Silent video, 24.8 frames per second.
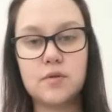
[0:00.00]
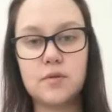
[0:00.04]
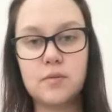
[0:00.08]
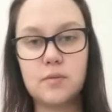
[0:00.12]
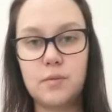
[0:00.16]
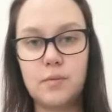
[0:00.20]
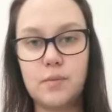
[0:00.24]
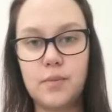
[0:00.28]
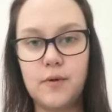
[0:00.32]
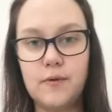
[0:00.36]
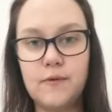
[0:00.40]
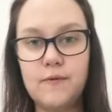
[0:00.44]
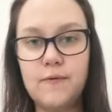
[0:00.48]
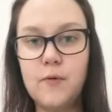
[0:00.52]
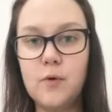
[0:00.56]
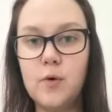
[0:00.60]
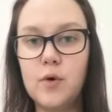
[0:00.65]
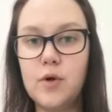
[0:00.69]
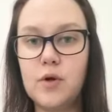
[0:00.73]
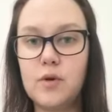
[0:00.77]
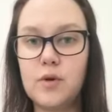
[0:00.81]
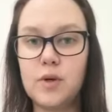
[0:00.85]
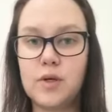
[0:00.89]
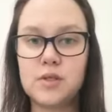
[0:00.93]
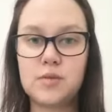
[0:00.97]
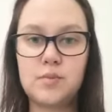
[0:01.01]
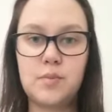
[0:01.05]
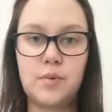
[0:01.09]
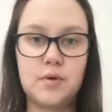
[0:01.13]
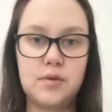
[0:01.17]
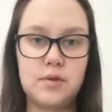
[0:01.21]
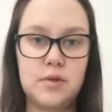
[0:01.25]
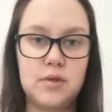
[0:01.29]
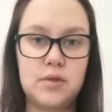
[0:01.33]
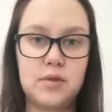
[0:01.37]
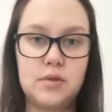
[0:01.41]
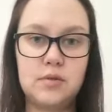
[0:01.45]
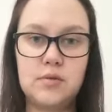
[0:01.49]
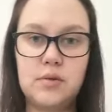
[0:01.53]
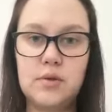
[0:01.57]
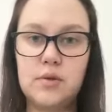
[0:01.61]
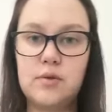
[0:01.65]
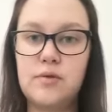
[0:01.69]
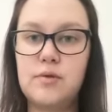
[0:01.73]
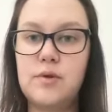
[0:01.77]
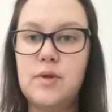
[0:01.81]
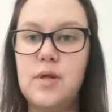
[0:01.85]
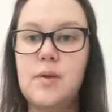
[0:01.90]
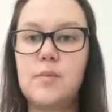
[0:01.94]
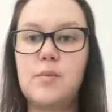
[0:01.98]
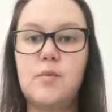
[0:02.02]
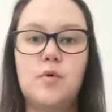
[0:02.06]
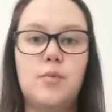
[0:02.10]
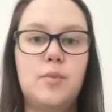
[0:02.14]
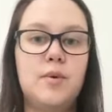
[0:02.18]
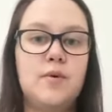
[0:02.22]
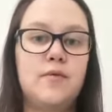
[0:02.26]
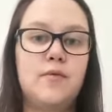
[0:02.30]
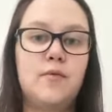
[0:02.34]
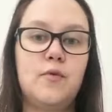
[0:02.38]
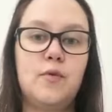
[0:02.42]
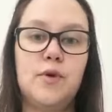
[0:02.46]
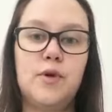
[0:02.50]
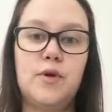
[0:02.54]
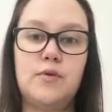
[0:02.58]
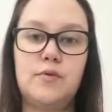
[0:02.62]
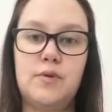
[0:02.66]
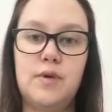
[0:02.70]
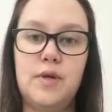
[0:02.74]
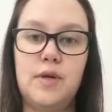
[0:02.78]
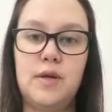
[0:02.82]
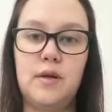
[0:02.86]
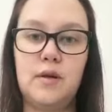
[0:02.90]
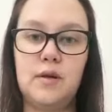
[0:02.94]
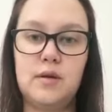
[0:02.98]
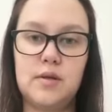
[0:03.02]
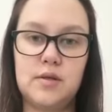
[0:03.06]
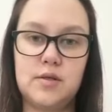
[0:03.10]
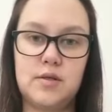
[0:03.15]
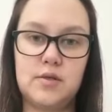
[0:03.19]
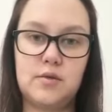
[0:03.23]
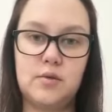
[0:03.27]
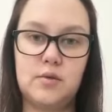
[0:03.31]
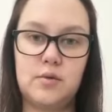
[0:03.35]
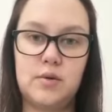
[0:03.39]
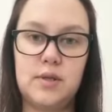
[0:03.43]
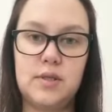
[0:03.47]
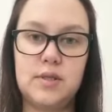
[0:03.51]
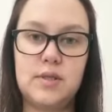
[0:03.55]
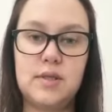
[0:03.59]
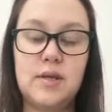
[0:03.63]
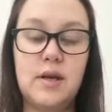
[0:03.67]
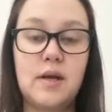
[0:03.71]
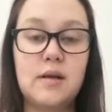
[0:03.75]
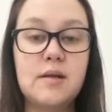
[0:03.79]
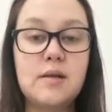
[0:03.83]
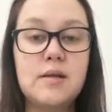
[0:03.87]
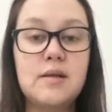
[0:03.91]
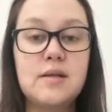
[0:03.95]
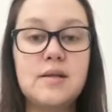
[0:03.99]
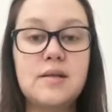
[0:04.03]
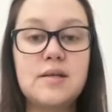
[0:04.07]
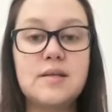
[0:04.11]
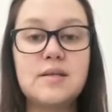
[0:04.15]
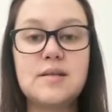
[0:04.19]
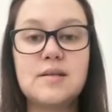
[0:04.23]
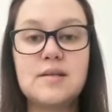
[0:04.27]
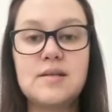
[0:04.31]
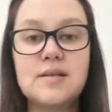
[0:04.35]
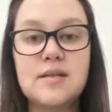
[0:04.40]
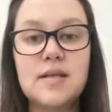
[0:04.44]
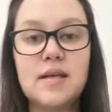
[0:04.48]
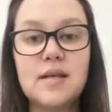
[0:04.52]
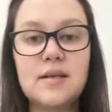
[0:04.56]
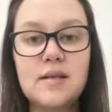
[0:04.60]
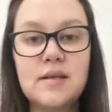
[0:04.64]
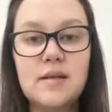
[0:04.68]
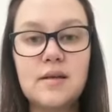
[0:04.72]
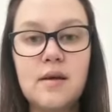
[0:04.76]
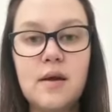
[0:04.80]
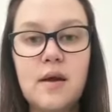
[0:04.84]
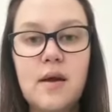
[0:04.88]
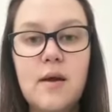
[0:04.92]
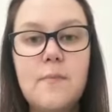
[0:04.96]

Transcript: before you expose the children to them or before you read the stories. Another thing is the setting.